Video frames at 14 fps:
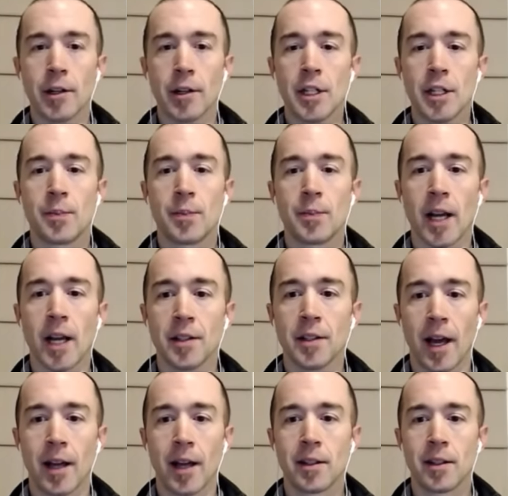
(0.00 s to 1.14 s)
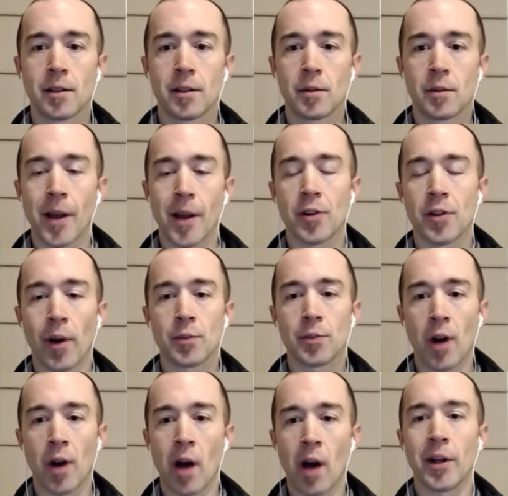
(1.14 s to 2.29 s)
just because uh, Spencer Ware is
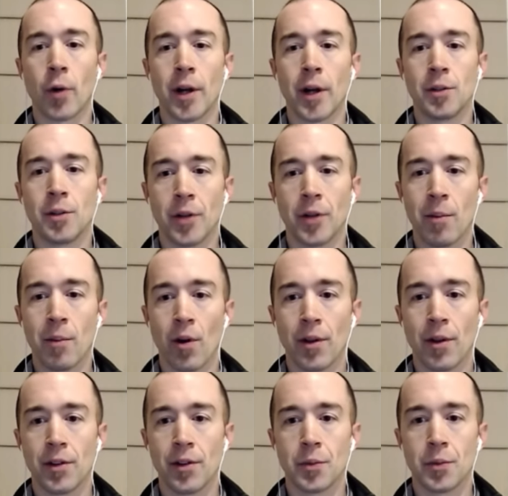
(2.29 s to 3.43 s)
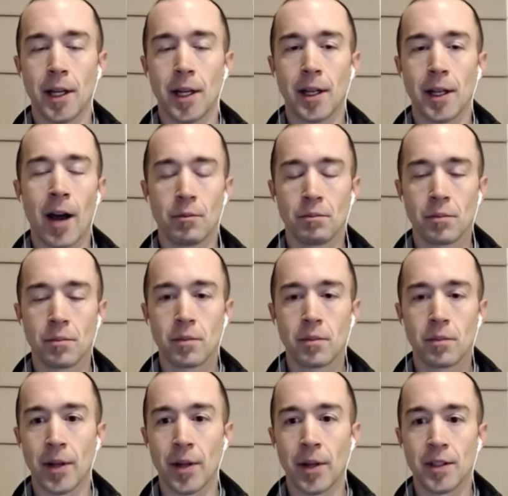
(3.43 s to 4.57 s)
probably going to play more this week. Now,
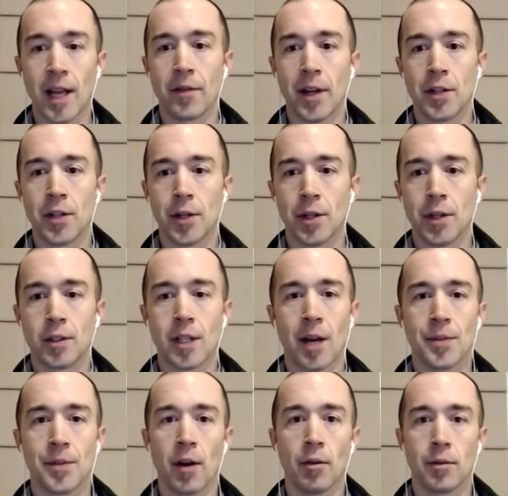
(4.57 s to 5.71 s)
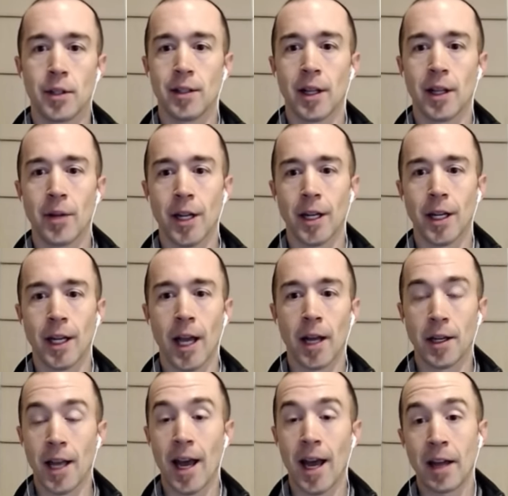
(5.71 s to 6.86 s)
that being said, if injury news comes out he's limited again,
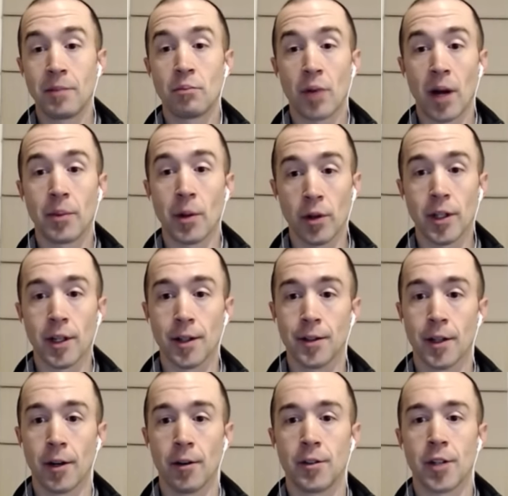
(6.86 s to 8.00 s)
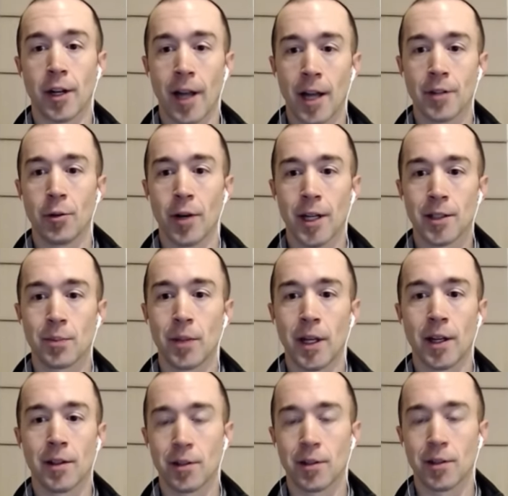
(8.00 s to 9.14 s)
yeah, I probably would consider Charcandrick West
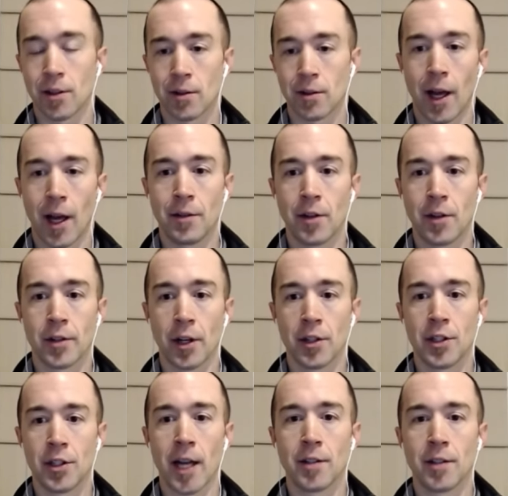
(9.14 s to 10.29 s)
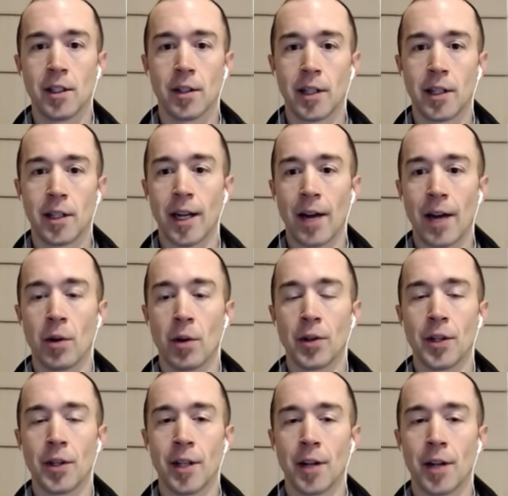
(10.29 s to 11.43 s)
because uh, there's a good chance he, he could have a multi
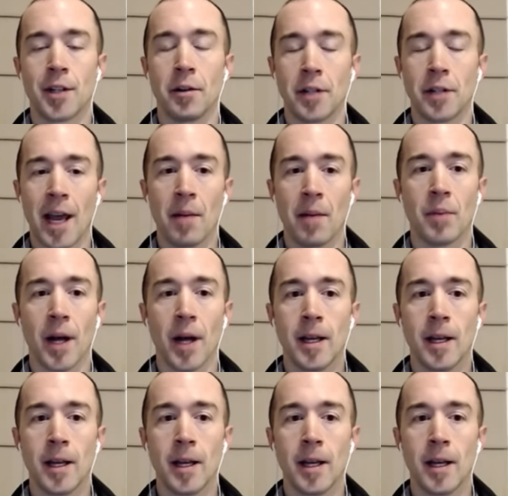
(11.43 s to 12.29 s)
touchdown game. But